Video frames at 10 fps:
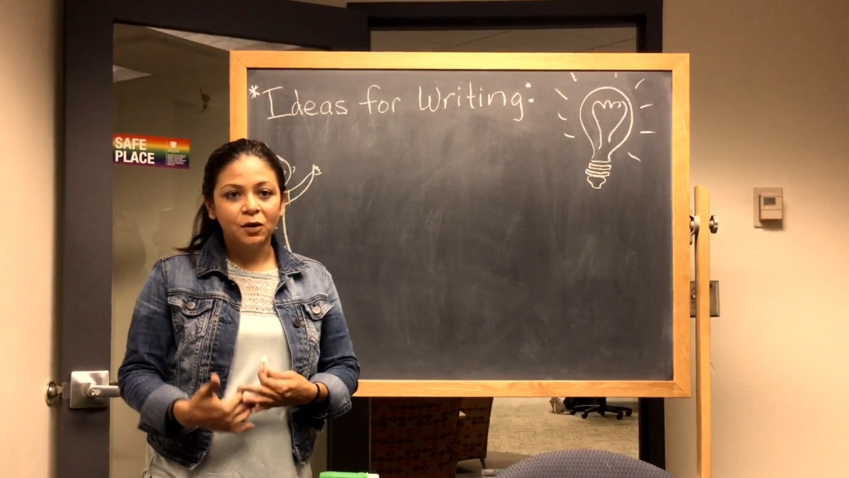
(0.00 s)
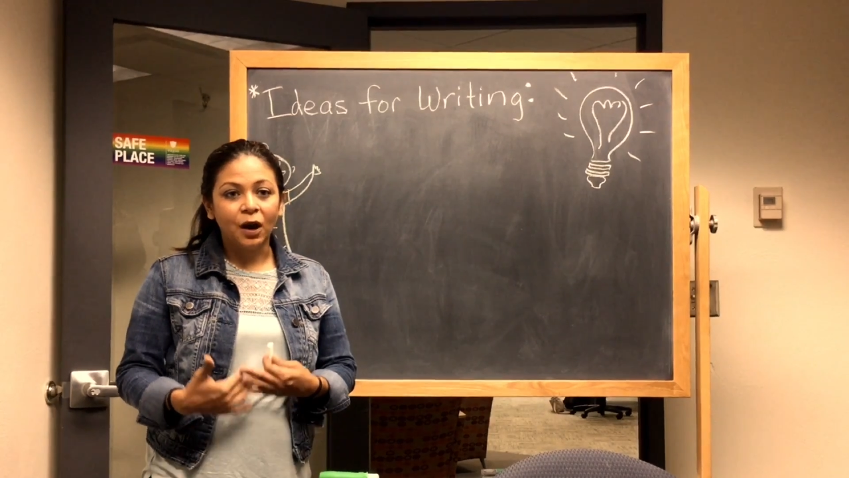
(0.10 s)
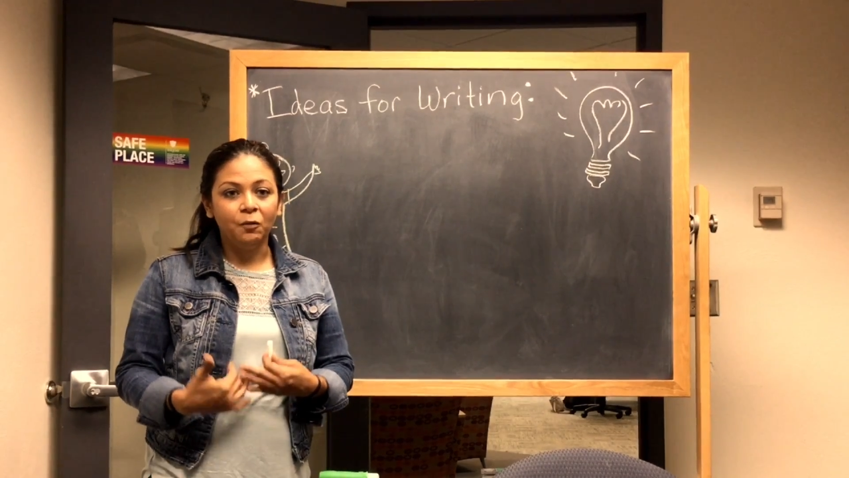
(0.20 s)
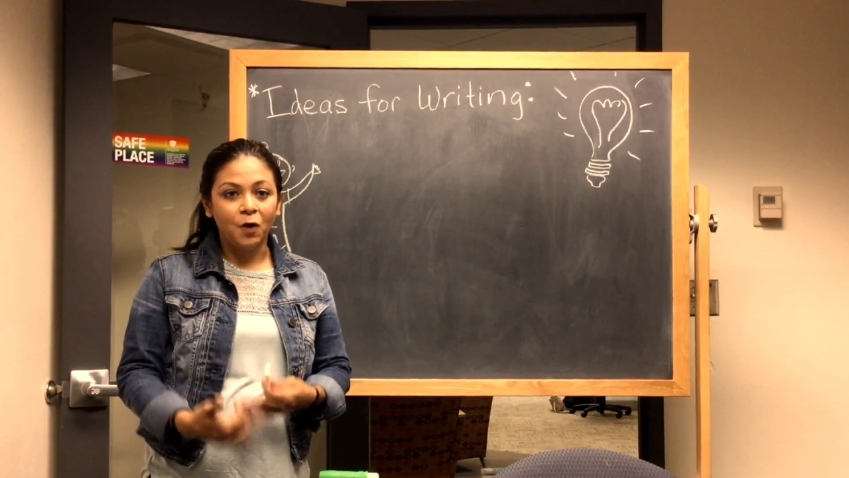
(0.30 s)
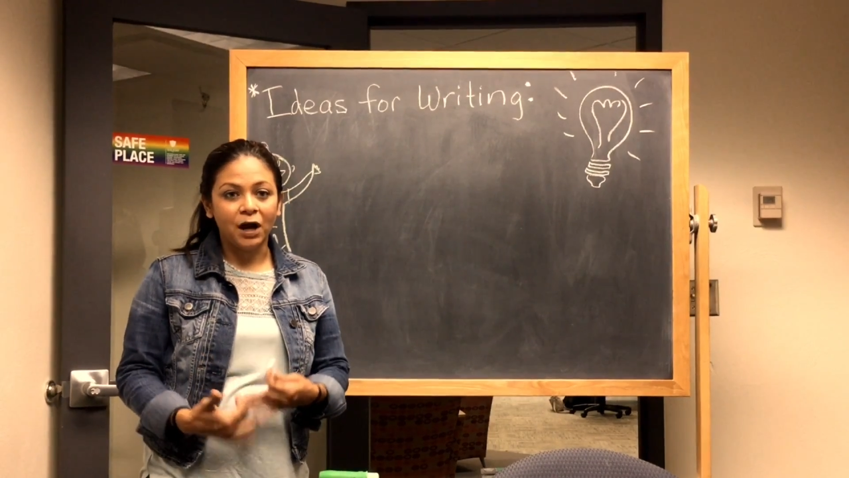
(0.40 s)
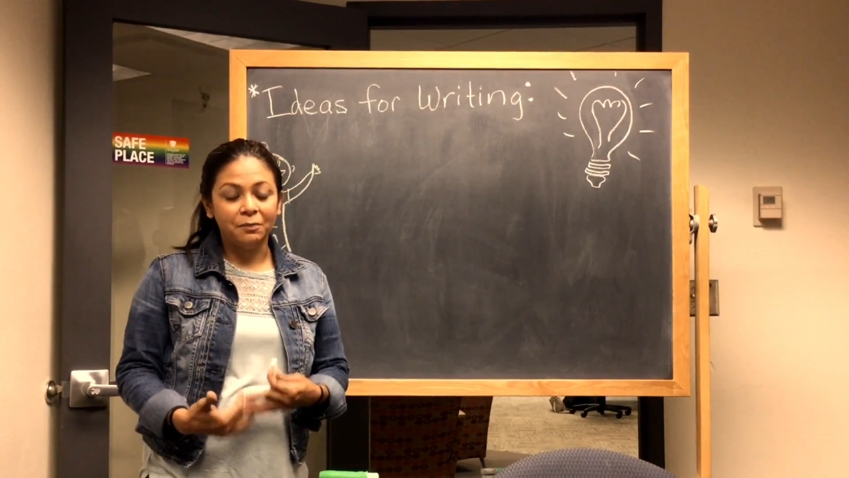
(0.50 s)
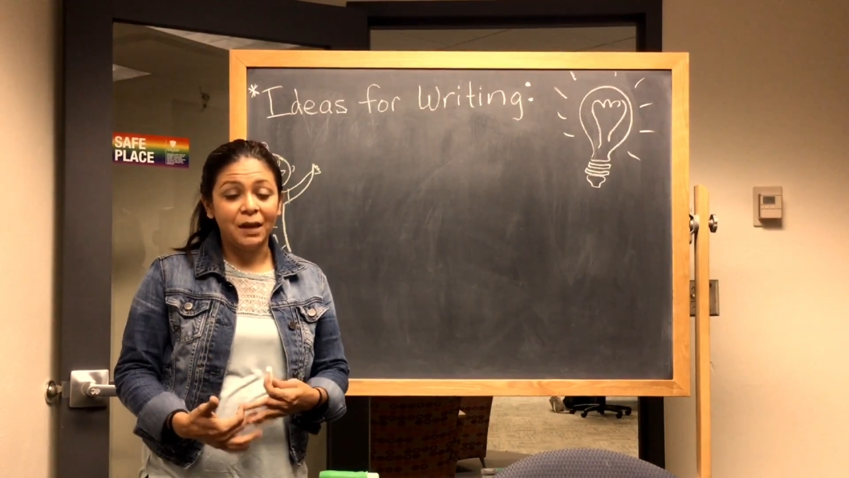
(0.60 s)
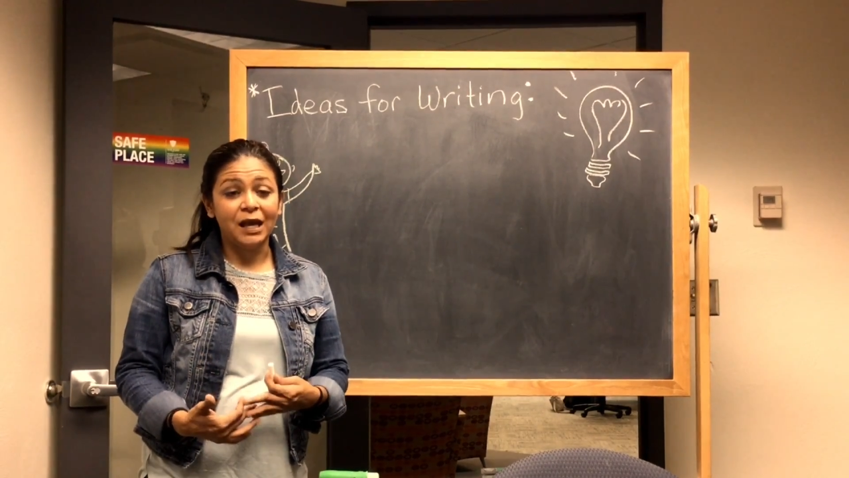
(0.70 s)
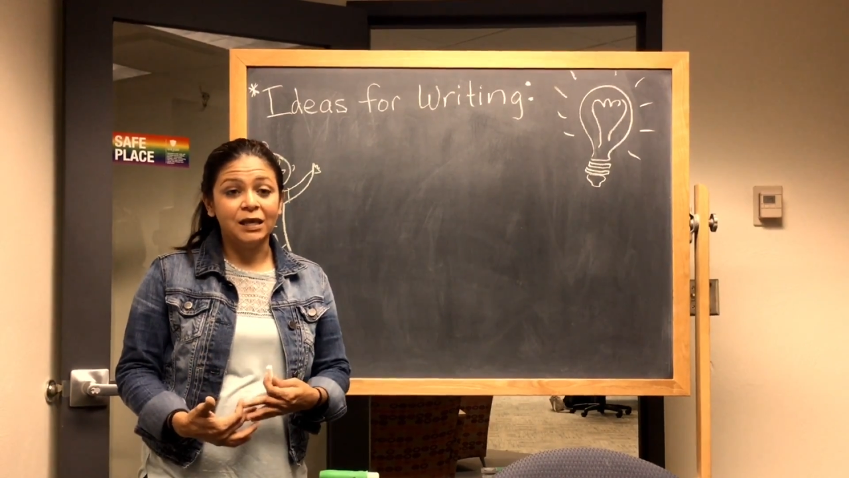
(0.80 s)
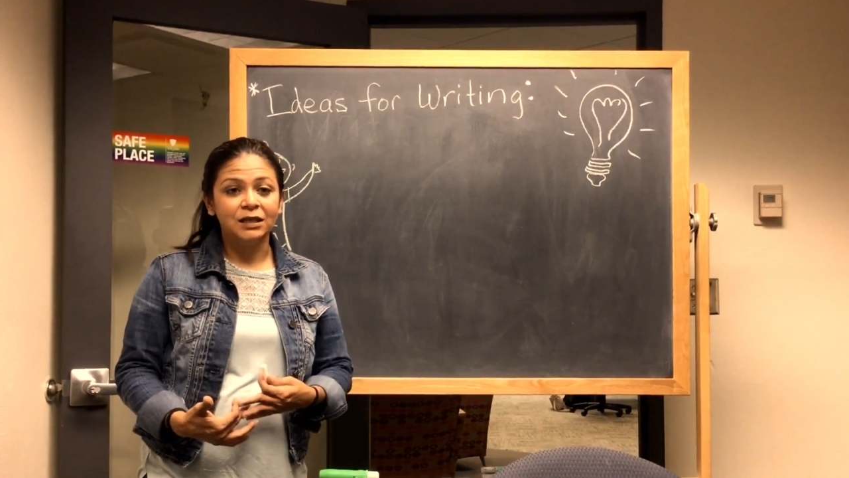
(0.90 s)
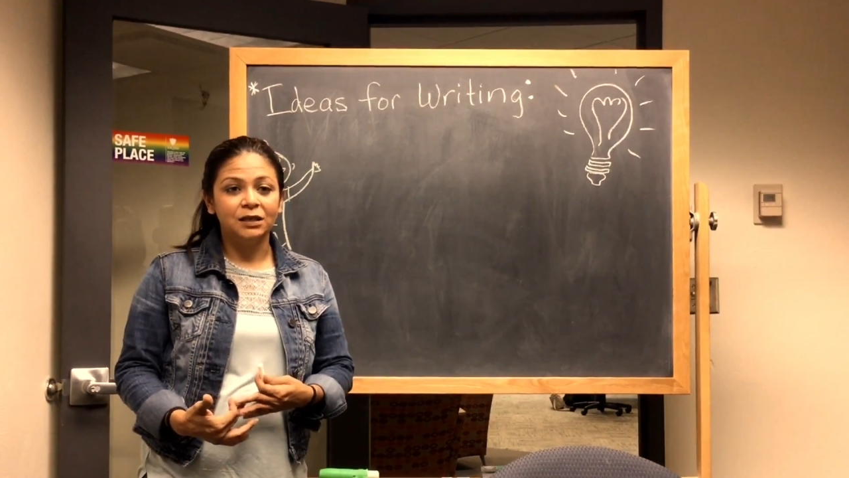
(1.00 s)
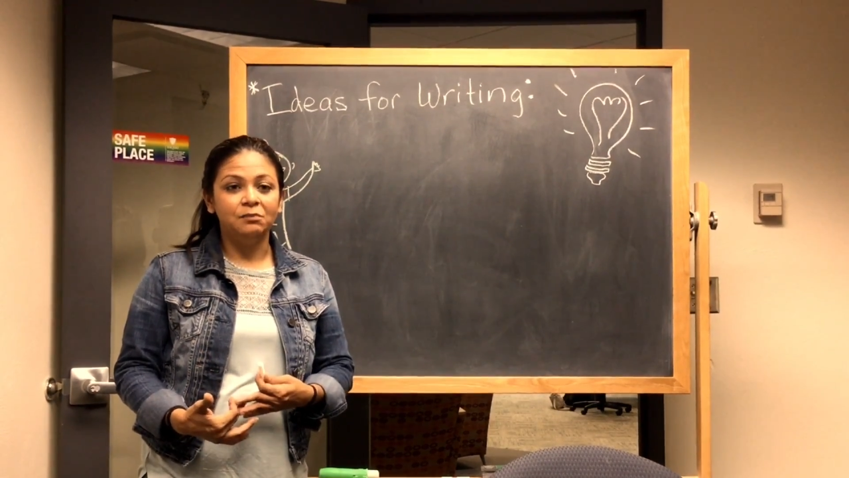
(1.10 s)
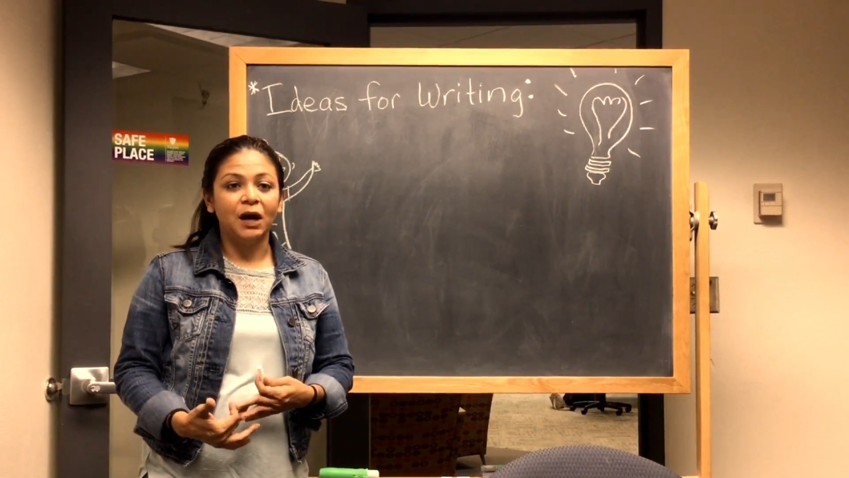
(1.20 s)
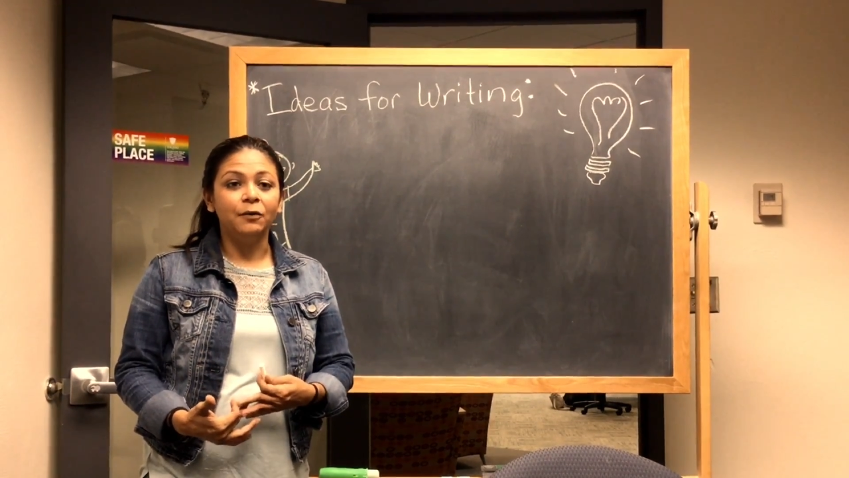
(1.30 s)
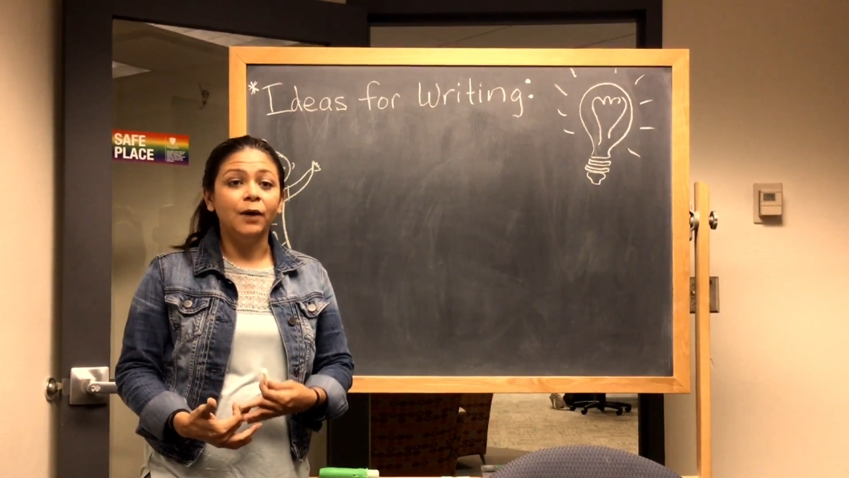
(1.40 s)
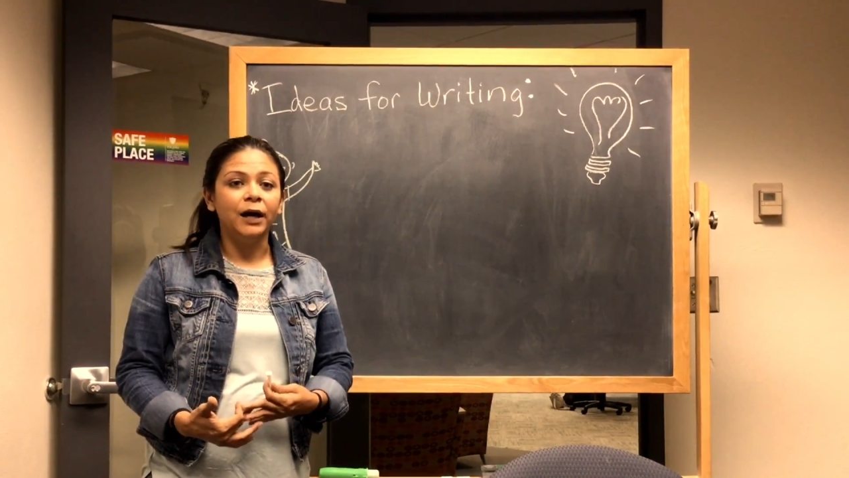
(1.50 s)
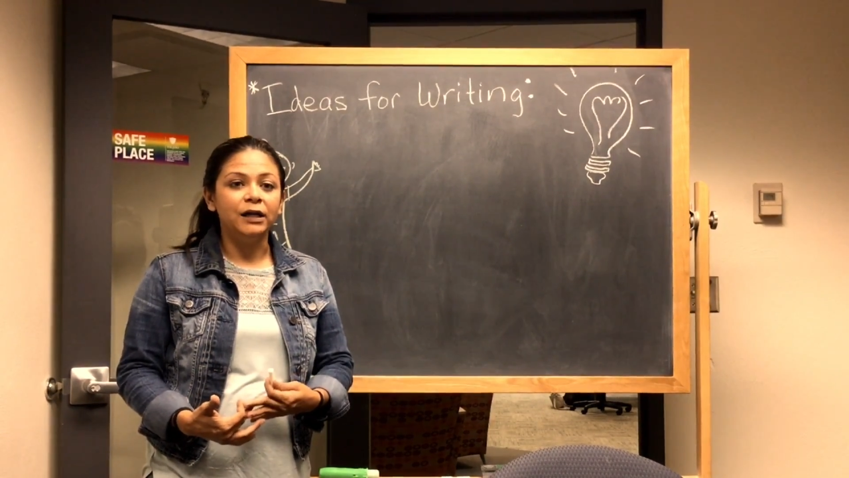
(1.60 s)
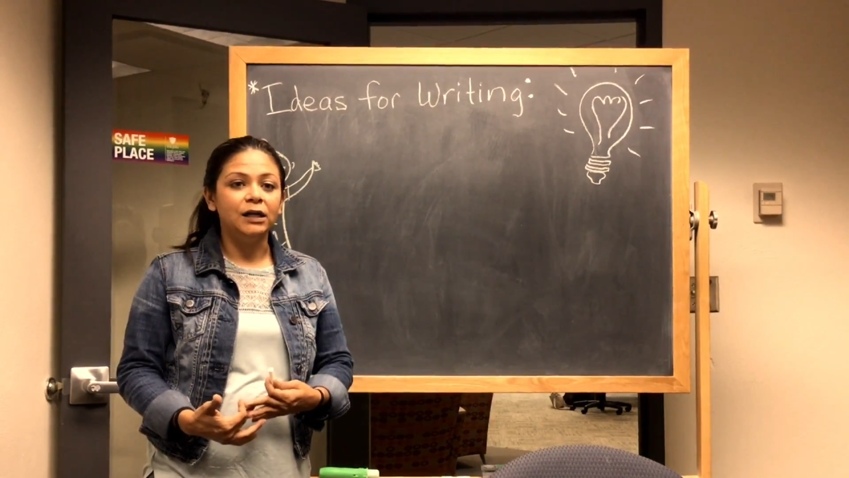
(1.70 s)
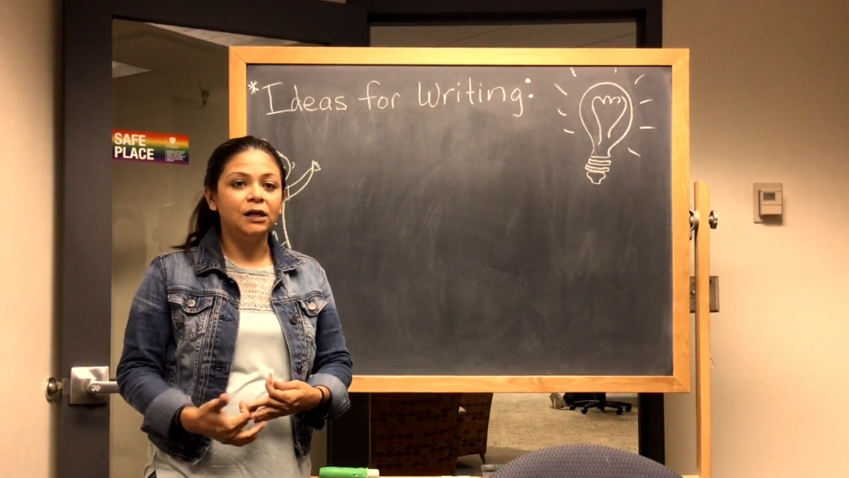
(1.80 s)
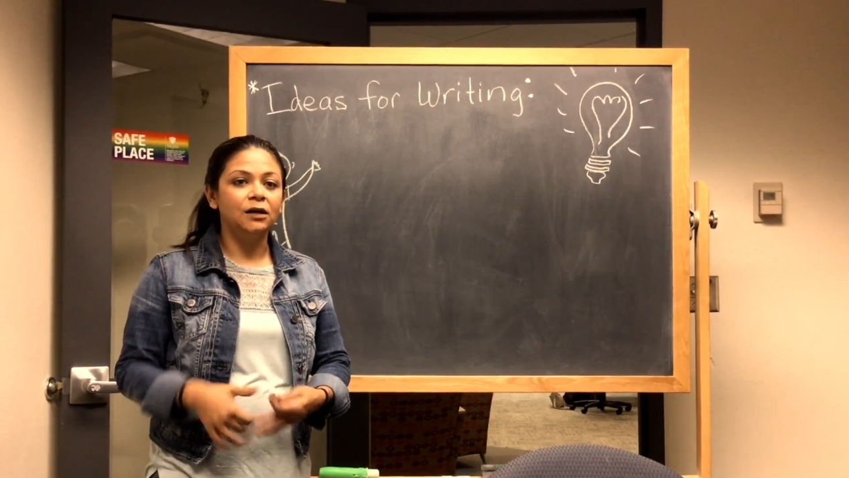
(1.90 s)
I want to make in my
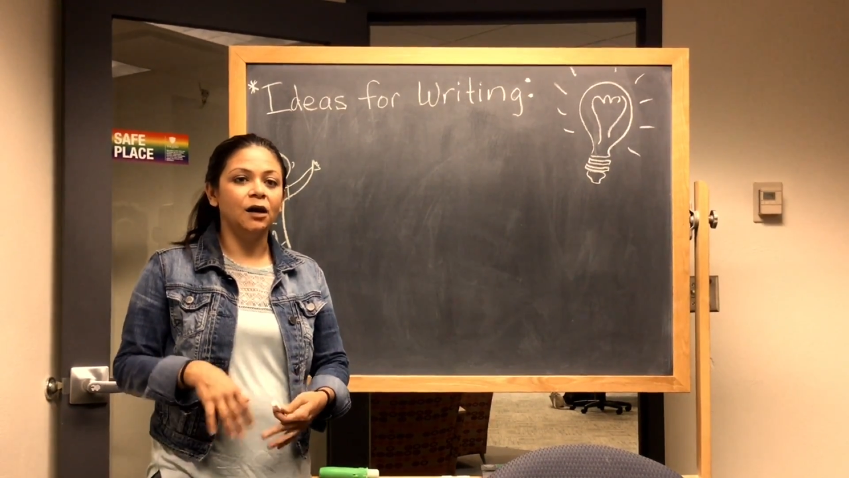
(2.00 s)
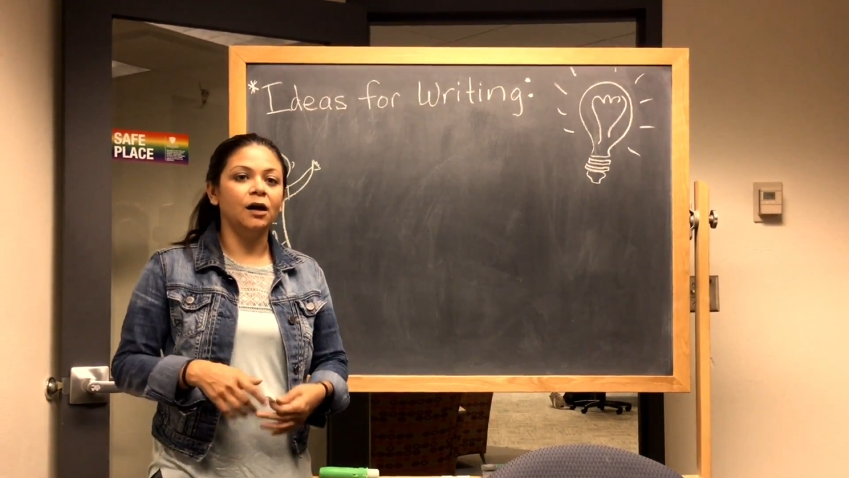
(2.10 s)
writing?